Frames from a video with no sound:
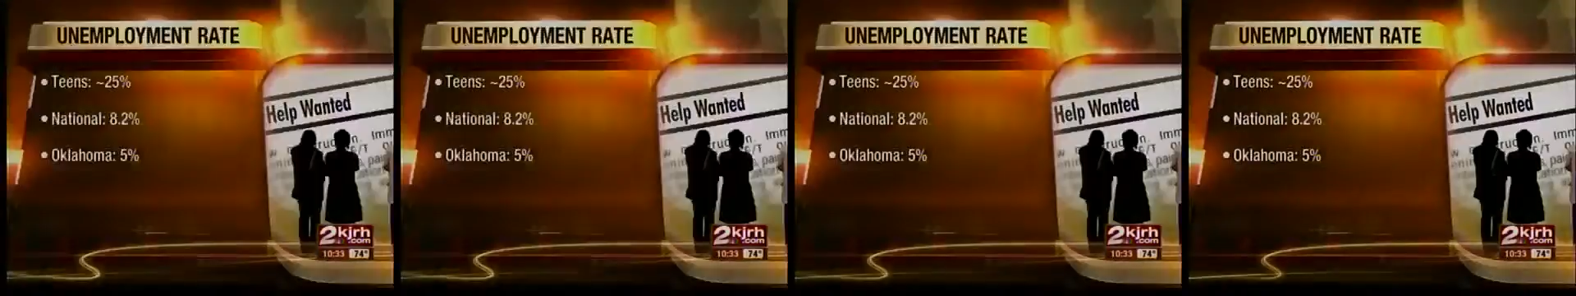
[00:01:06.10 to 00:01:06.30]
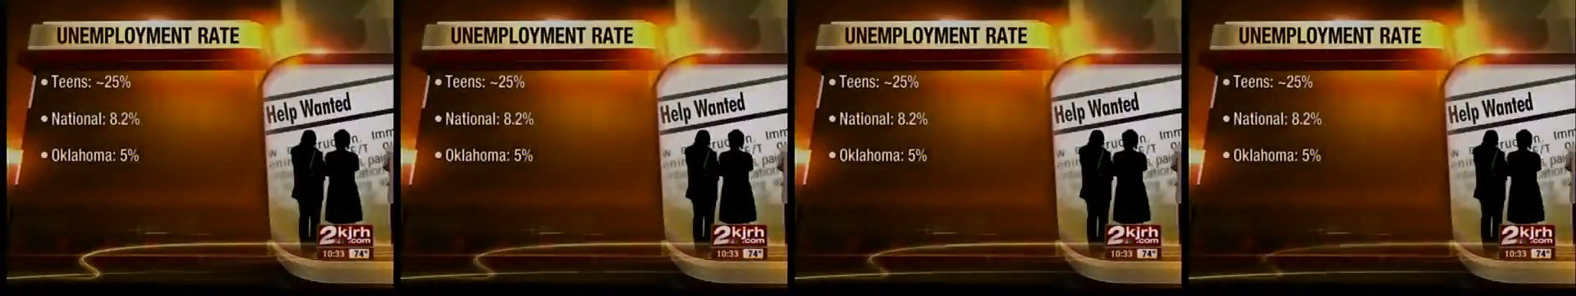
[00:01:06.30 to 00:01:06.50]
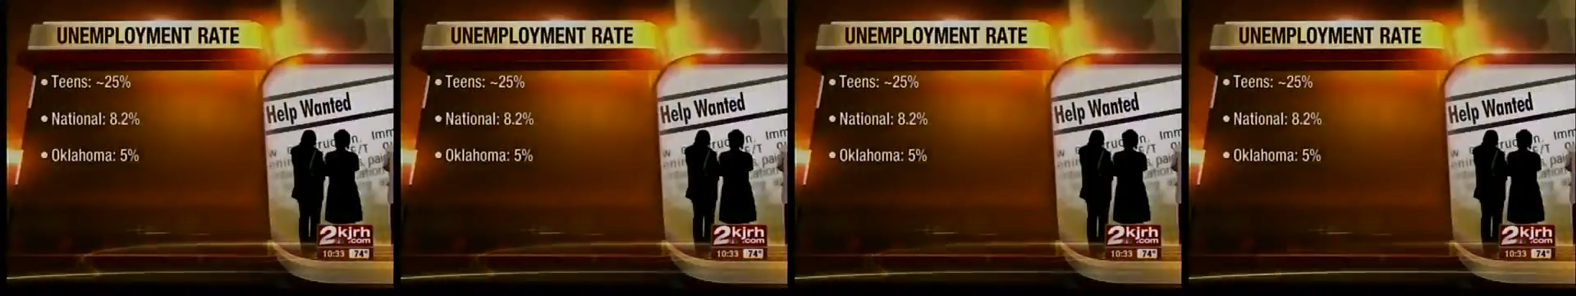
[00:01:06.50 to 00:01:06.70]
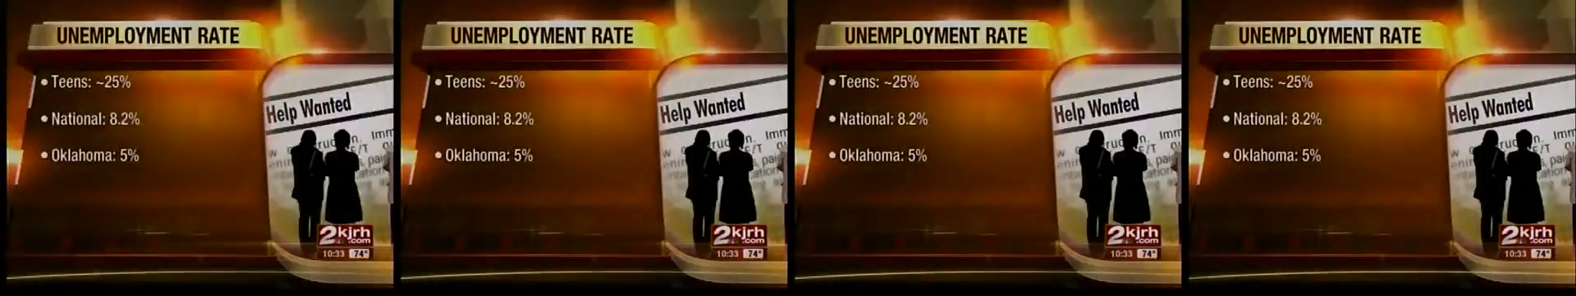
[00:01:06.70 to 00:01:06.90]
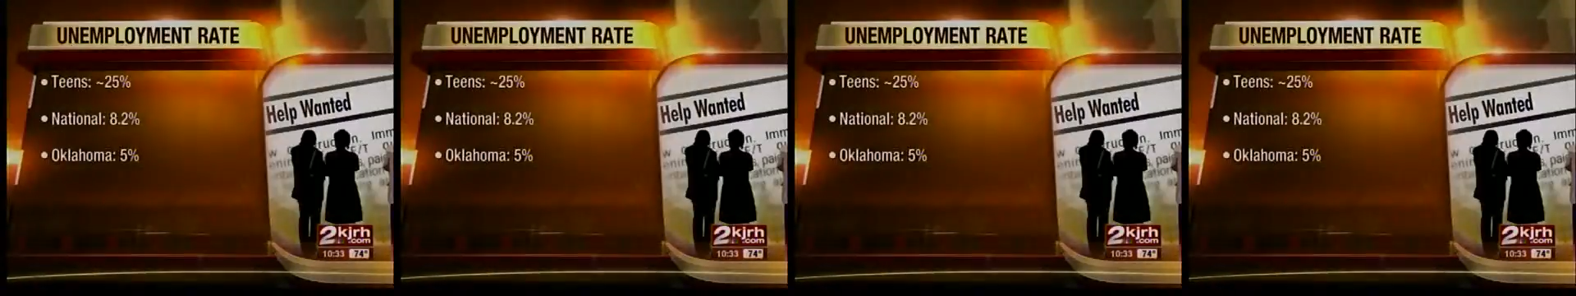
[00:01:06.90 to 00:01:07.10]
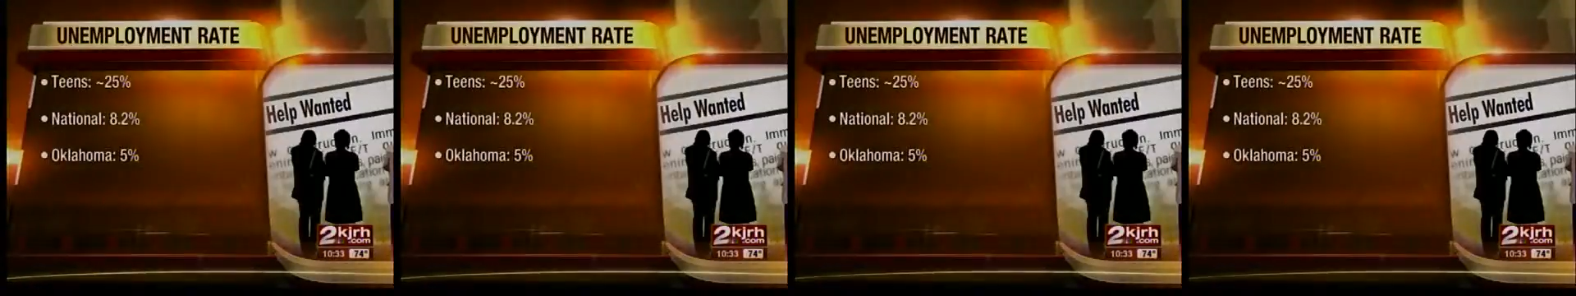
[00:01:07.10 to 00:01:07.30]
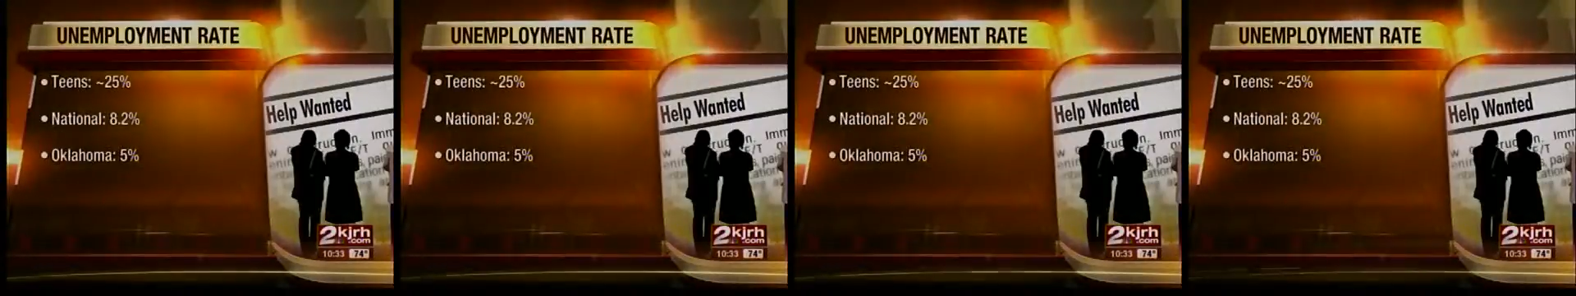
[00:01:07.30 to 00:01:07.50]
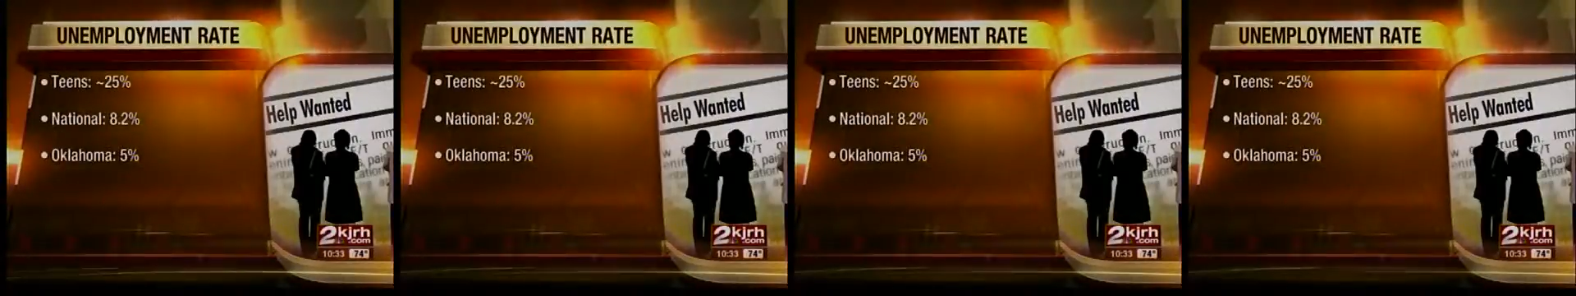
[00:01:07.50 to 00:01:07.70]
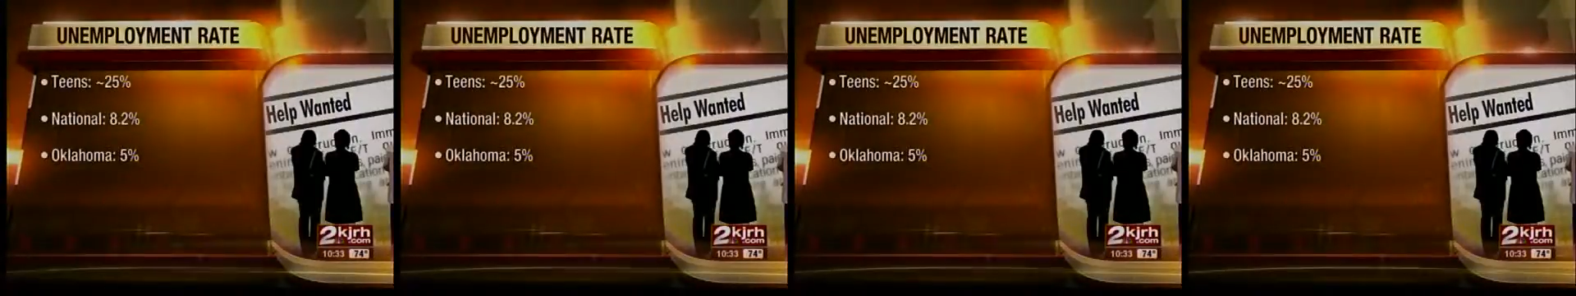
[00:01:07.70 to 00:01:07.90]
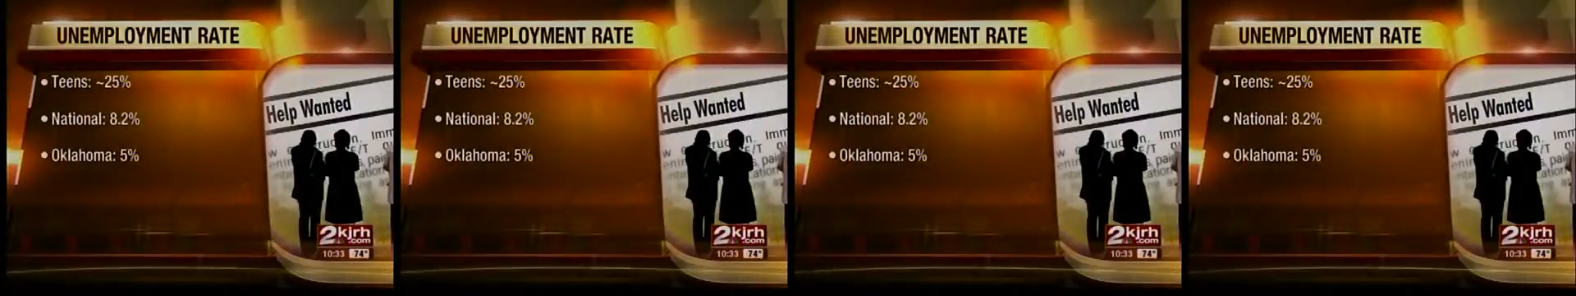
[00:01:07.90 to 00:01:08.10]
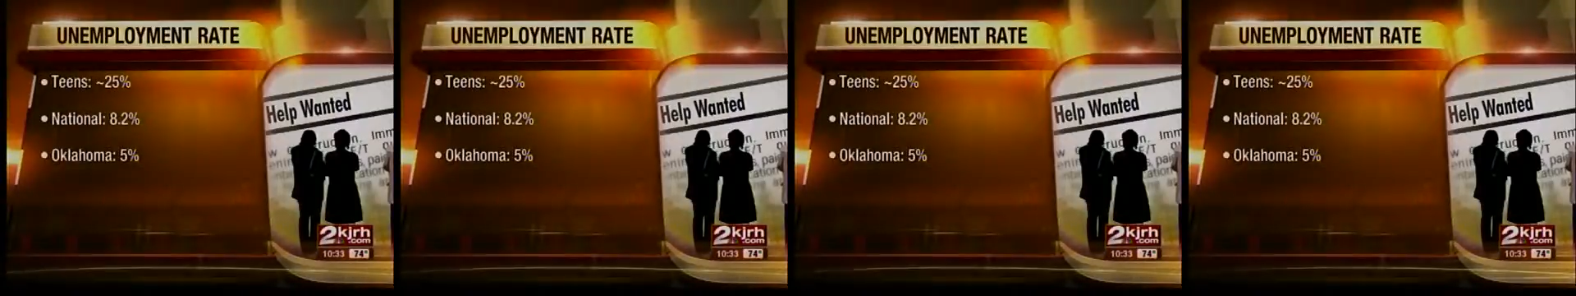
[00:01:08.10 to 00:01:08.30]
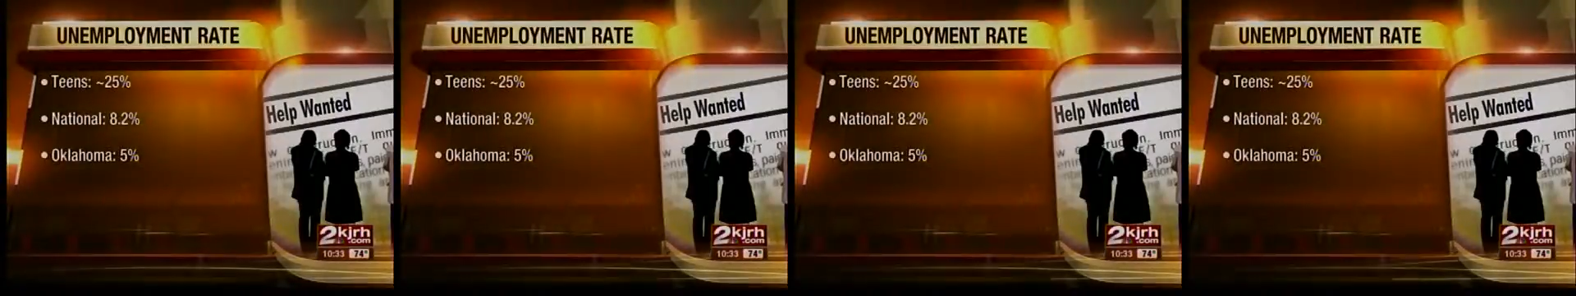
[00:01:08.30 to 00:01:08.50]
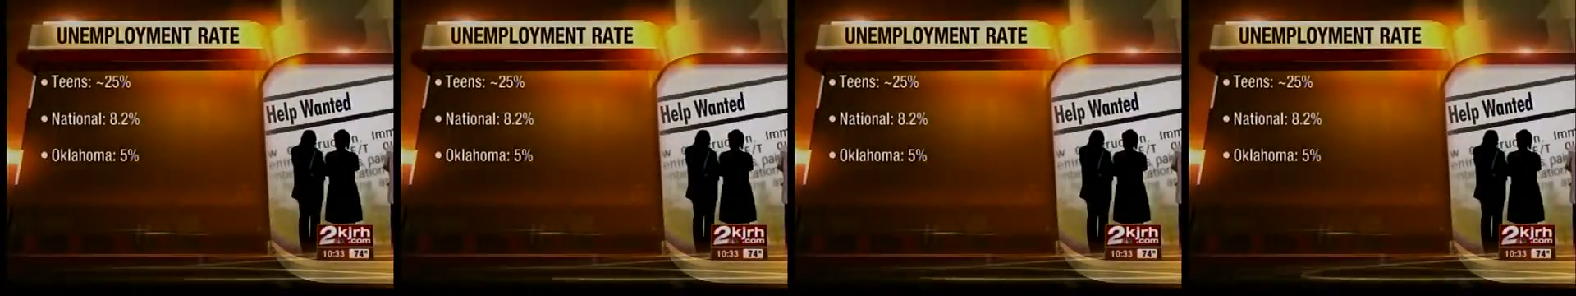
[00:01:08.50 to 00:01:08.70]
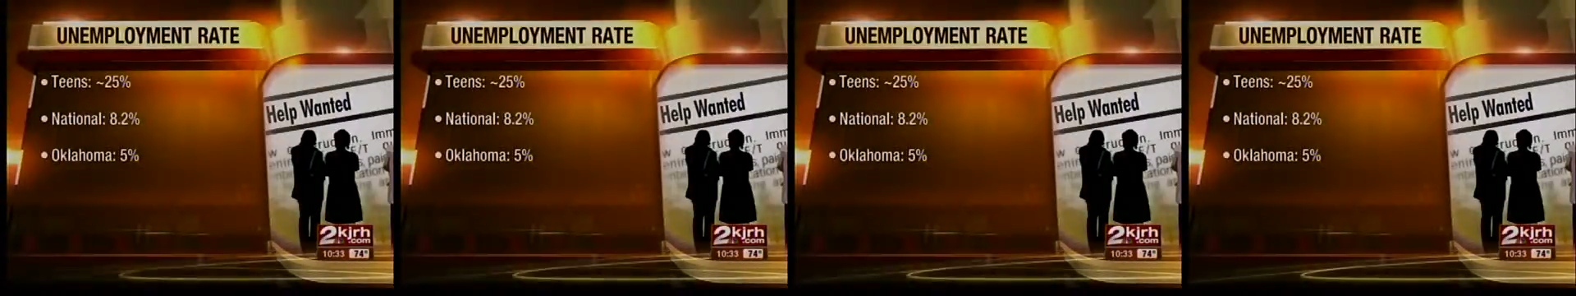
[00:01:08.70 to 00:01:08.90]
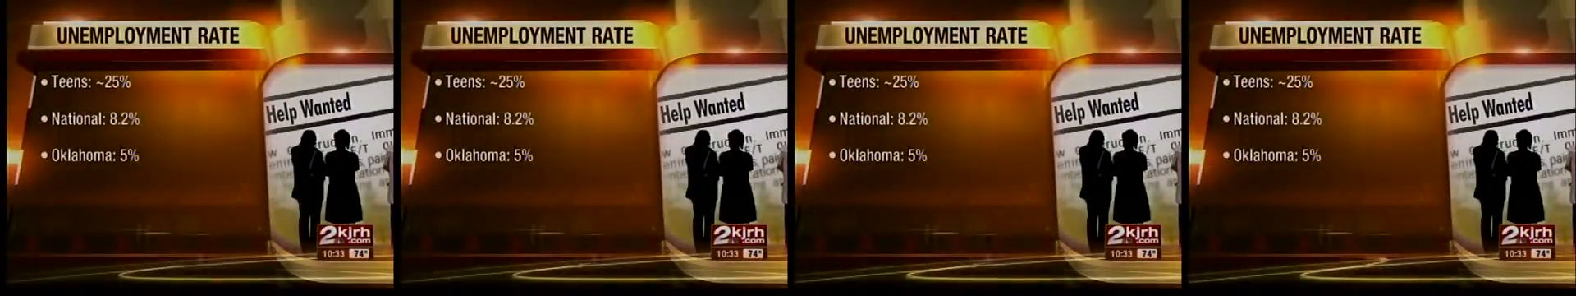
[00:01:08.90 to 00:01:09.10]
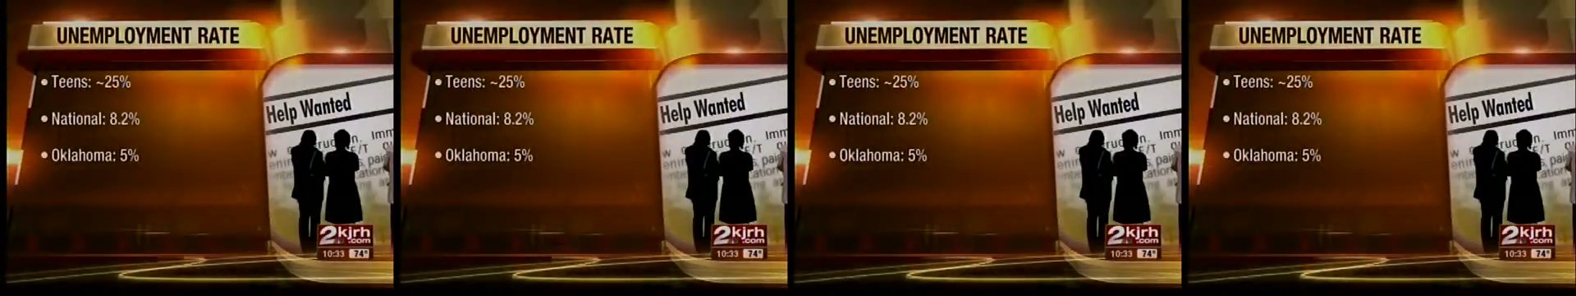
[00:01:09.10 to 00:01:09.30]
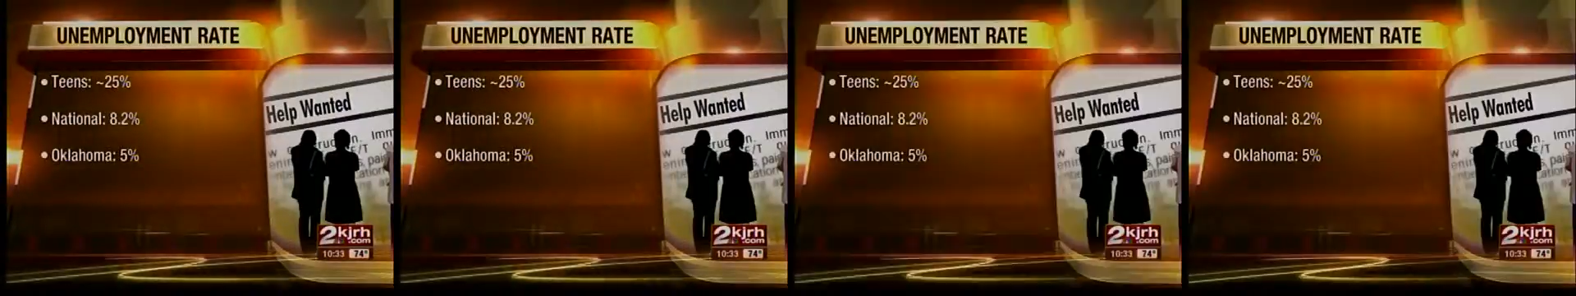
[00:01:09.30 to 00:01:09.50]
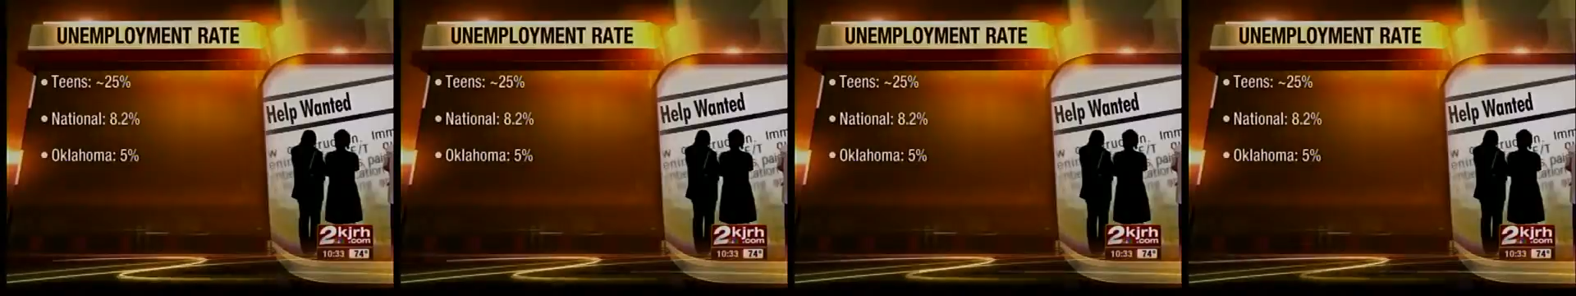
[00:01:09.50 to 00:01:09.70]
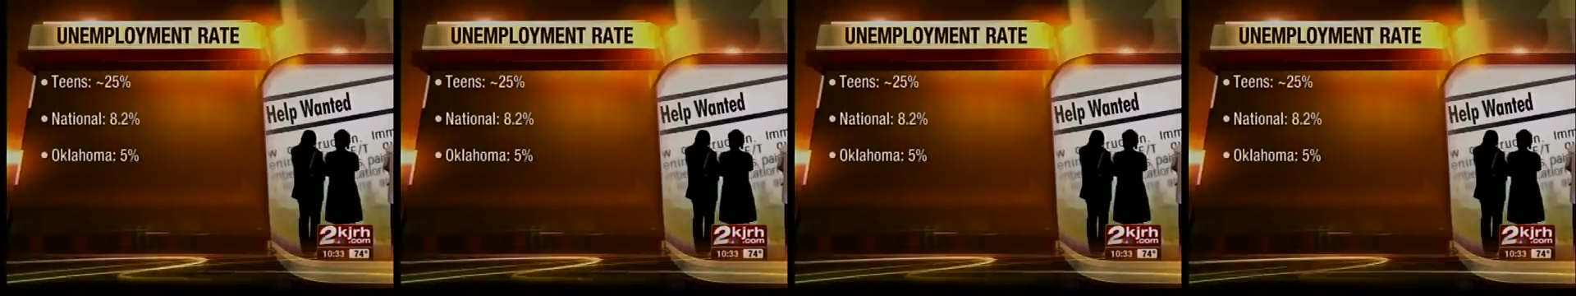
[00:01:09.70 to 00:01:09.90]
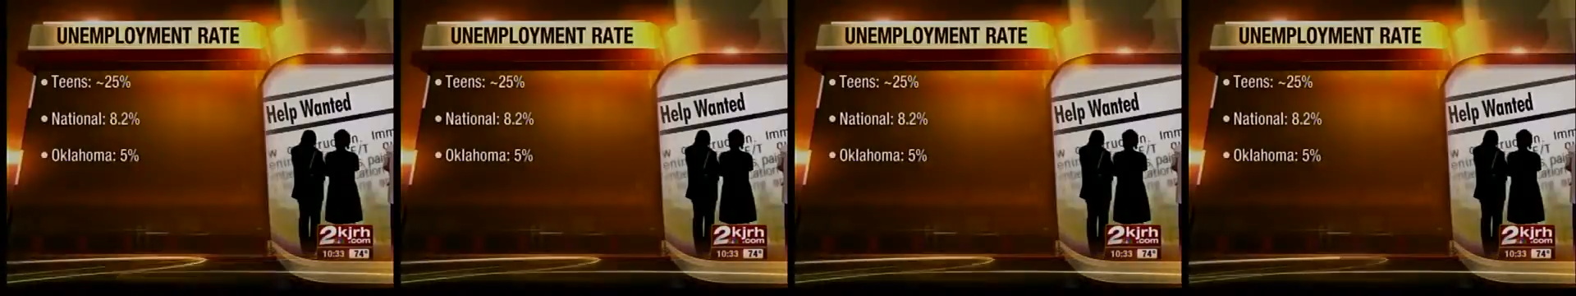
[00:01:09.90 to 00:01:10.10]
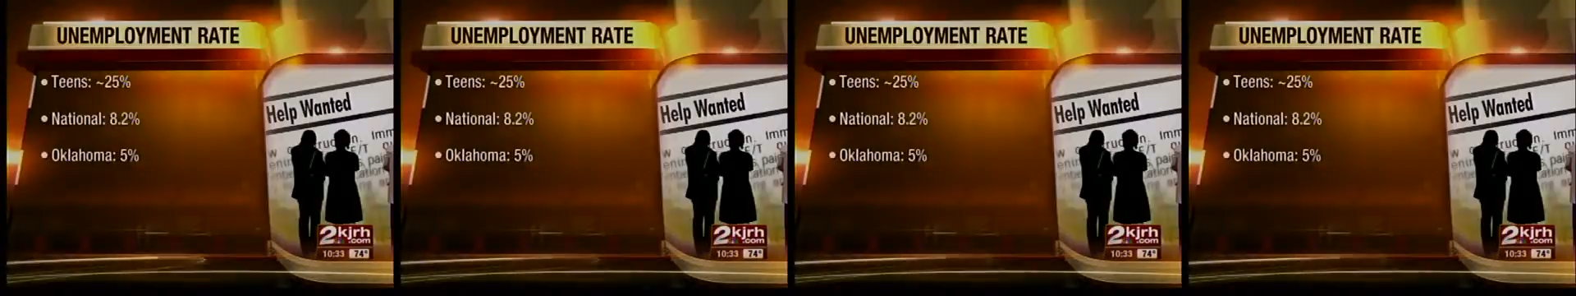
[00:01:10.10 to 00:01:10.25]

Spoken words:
[unreadable: no face in view]